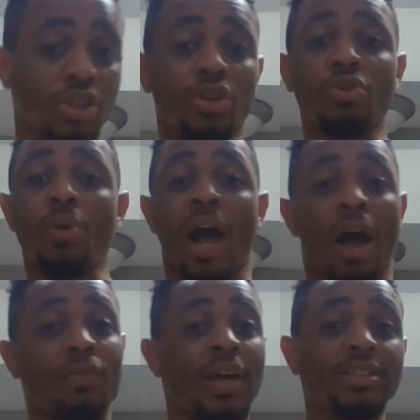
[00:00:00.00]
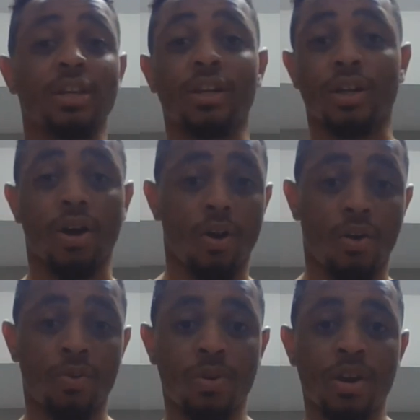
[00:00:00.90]
to show you how that's going to
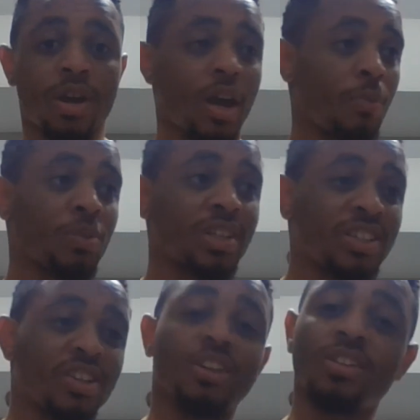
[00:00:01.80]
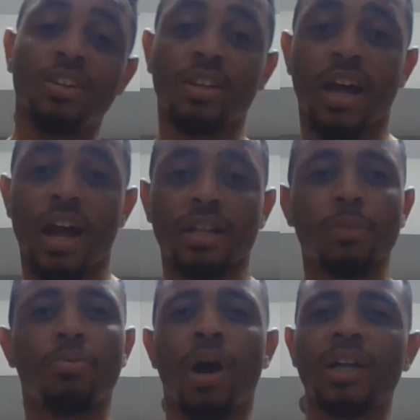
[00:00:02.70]
go and what that's going to look like,
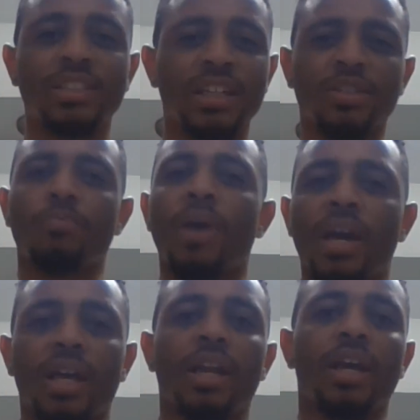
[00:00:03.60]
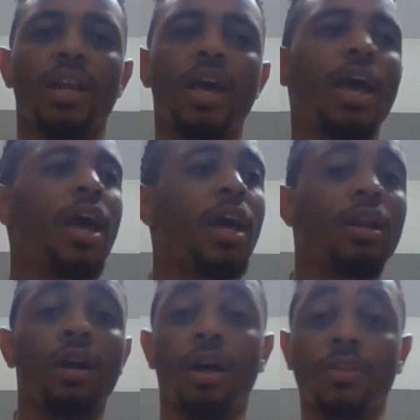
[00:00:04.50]
the process of making it,
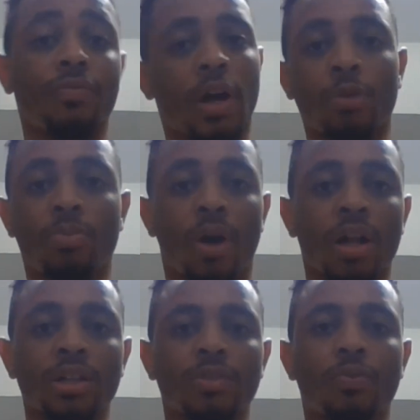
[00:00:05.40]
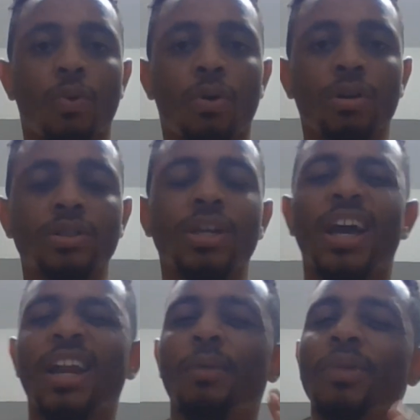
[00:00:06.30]
and the final product, of course.
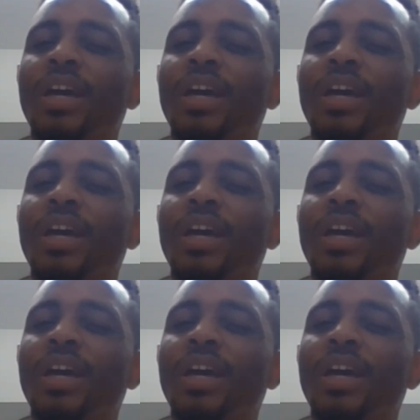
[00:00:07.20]
And I'm